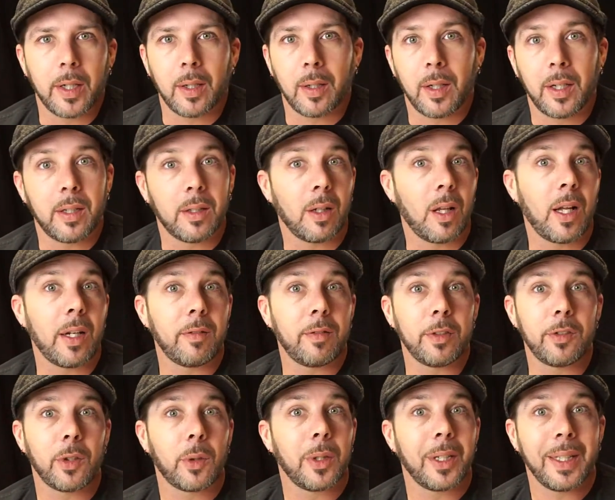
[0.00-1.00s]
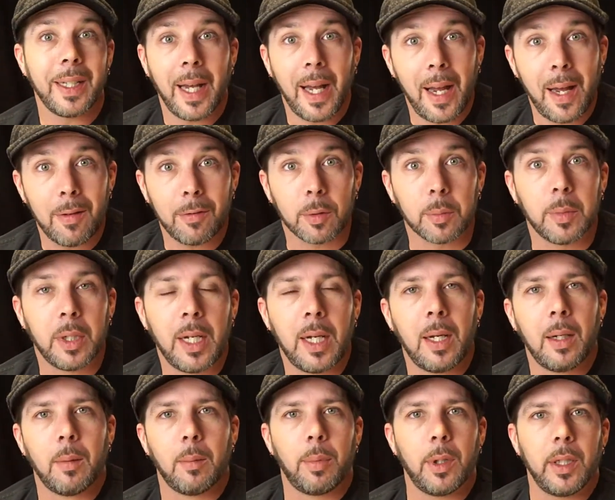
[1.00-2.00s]
and a lot of us already have them,
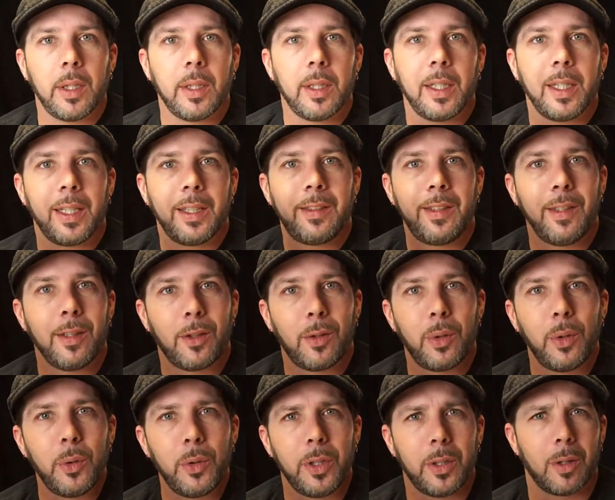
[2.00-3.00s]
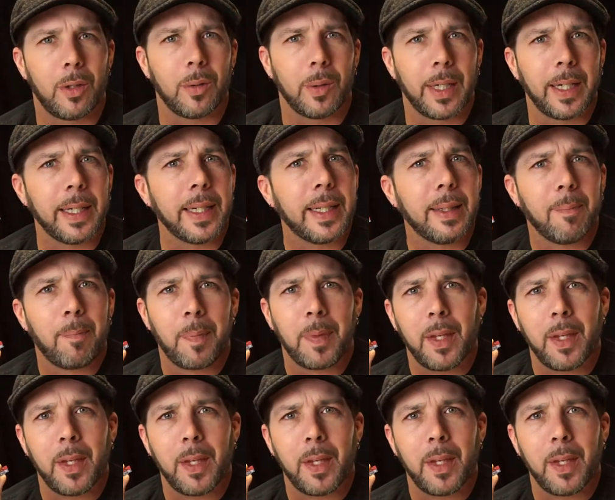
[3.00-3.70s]
but it's included already.